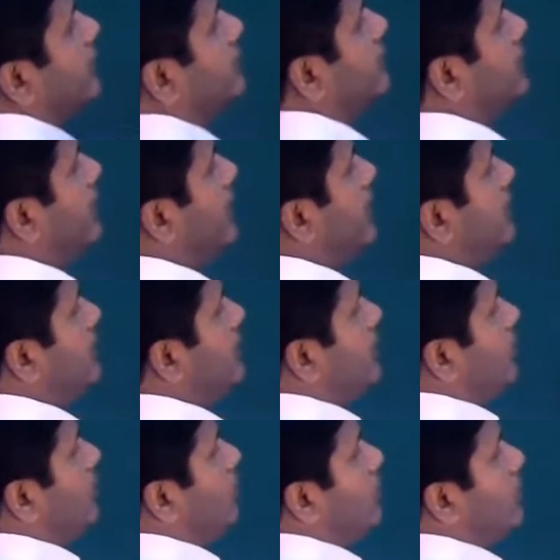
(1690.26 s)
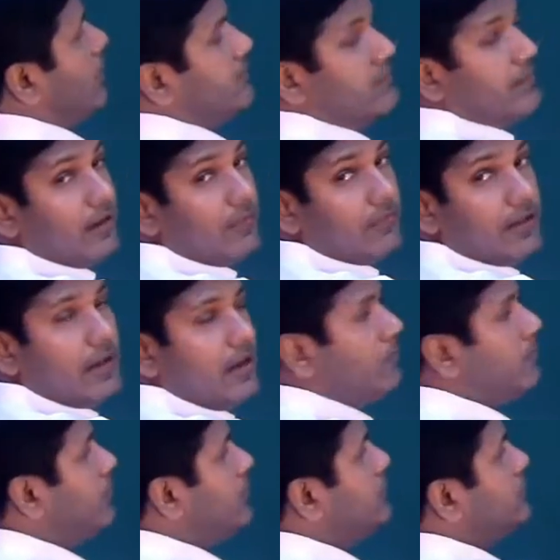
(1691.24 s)
See that? One set of the
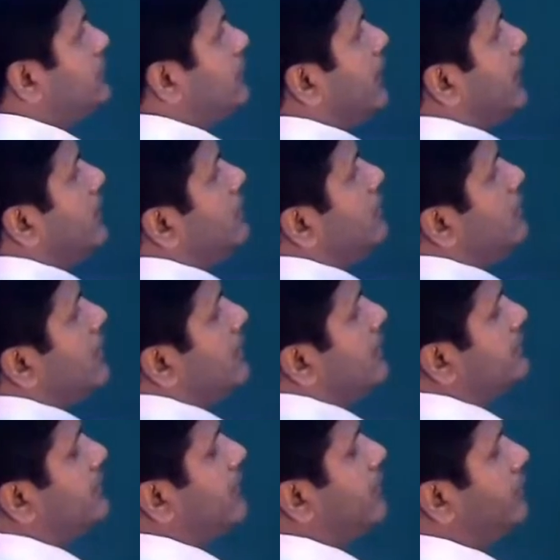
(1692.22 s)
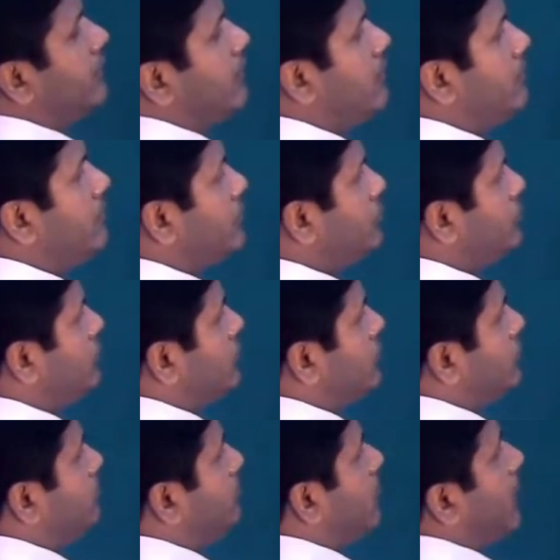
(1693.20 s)
numbers and another set of the numbers with a
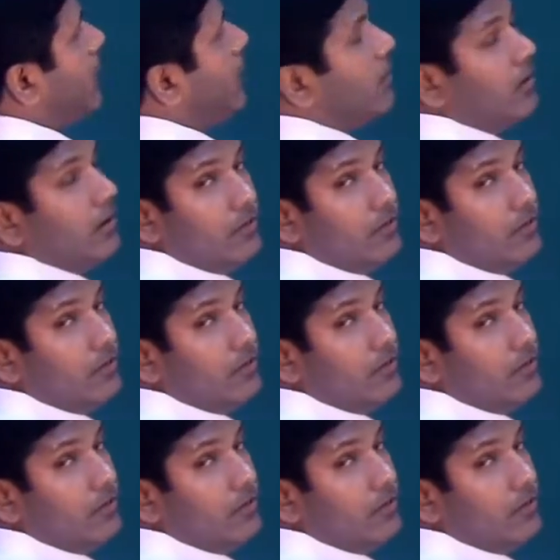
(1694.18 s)
pair.